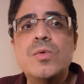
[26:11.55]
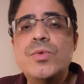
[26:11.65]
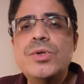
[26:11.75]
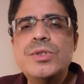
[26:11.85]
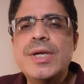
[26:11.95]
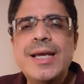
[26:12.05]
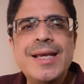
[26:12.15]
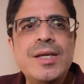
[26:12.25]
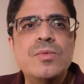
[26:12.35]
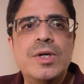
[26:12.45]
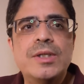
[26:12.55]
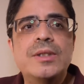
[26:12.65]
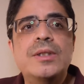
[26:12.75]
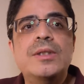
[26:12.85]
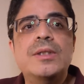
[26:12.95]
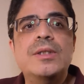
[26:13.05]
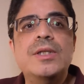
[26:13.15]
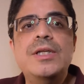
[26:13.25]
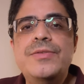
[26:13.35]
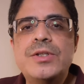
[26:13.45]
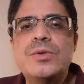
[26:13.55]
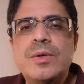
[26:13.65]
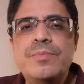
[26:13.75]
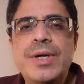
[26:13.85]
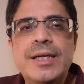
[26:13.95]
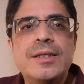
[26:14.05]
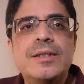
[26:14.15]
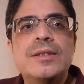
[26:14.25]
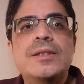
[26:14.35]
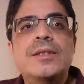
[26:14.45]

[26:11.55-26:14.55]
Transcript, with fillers: rude to anyone, even to a beggar,